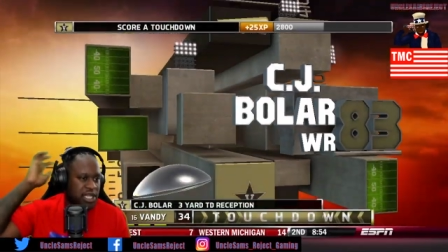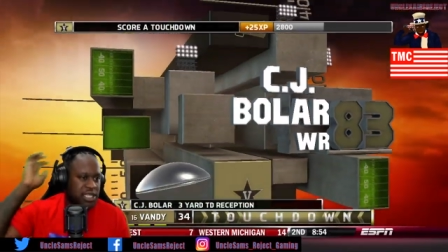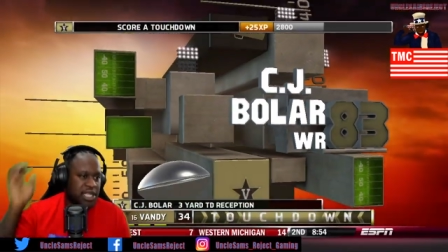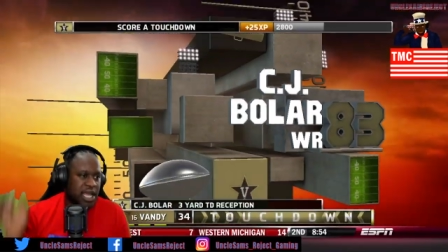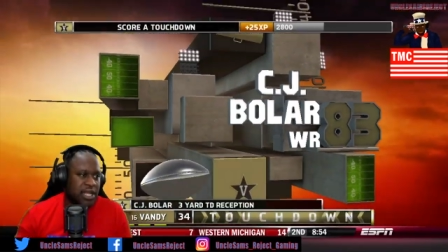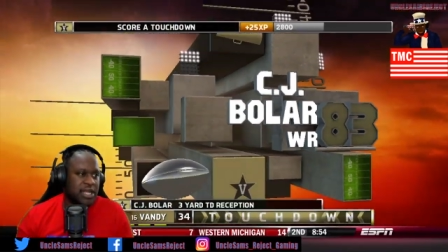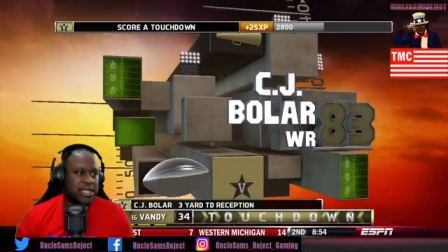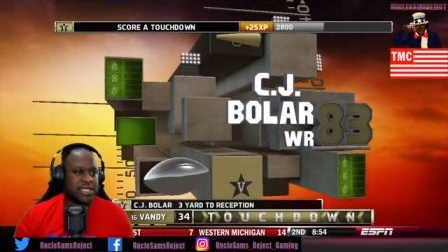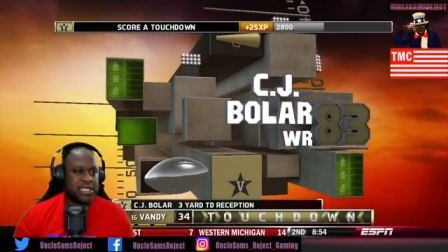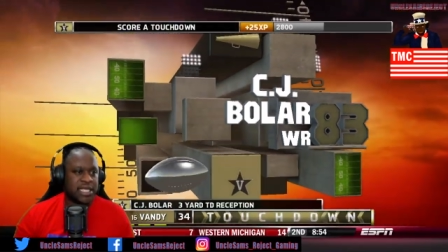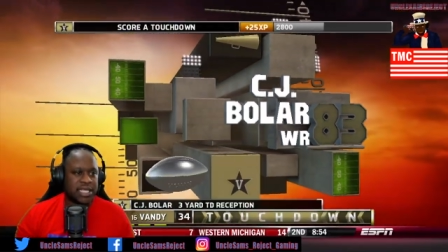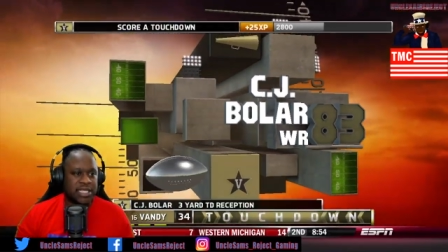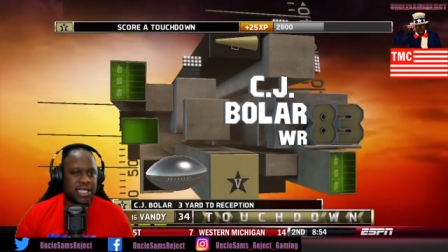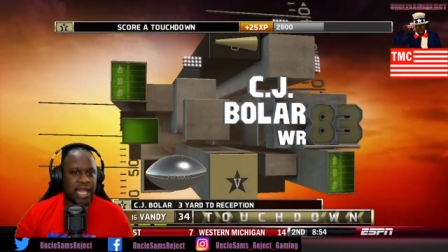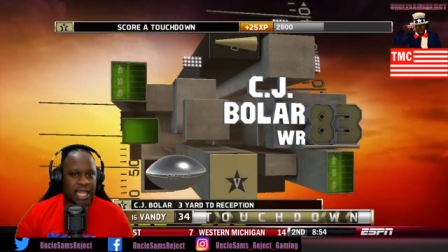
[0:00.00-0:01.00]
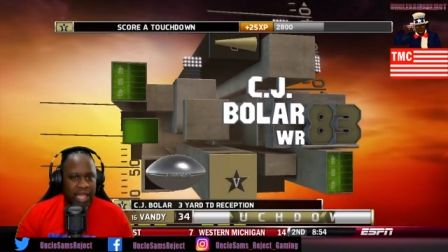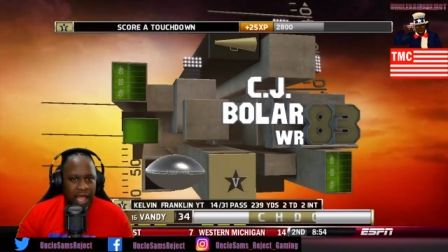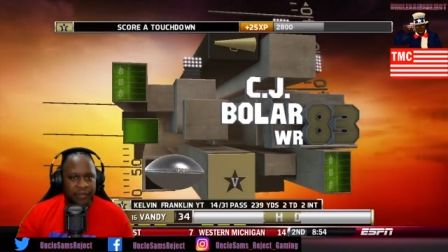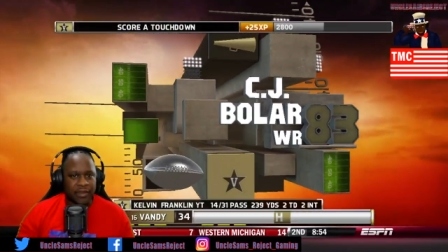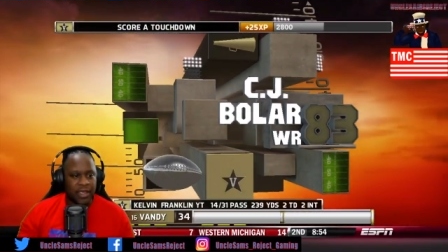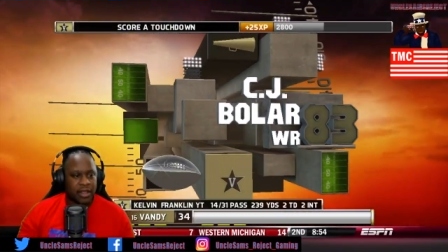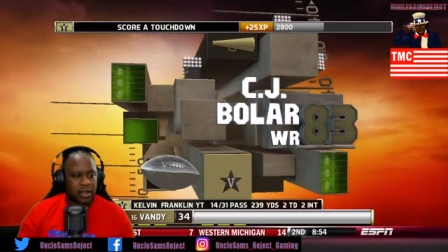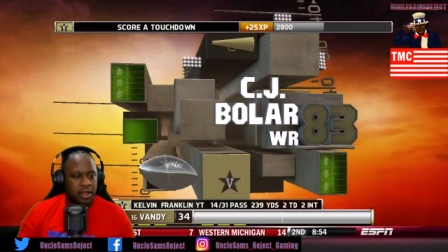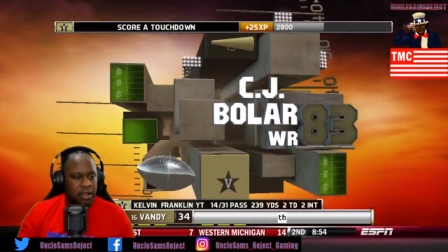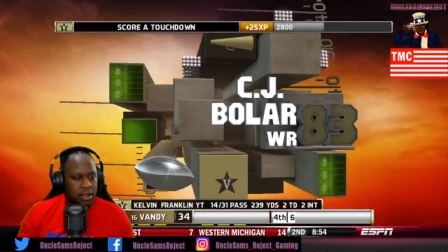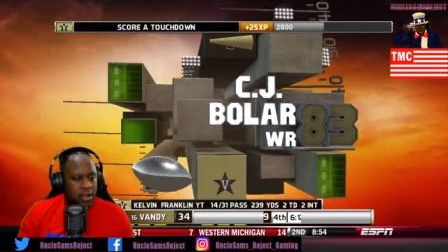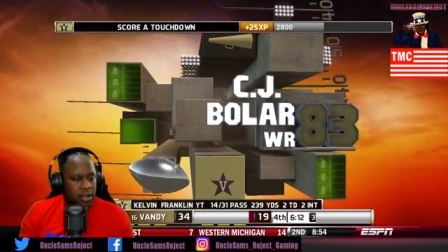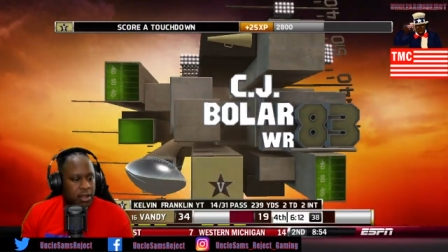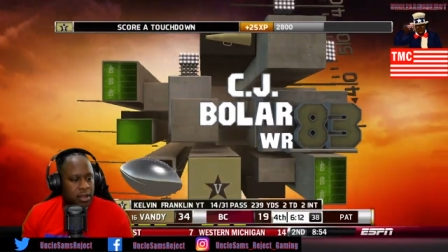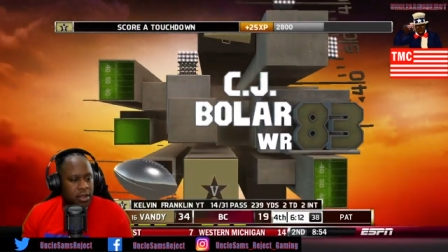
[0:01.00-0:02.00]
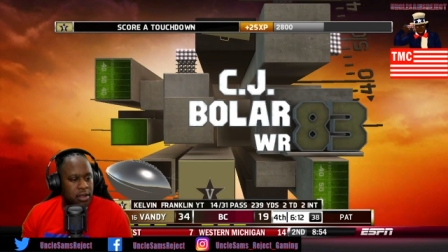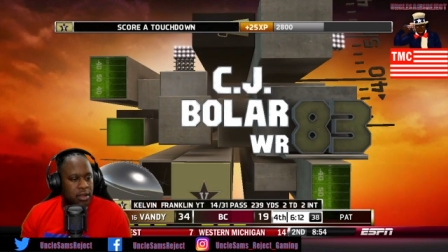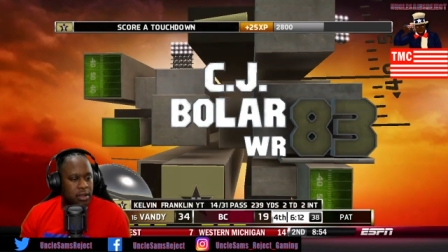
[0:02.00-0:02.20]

with his first touchdown of the season. I love it.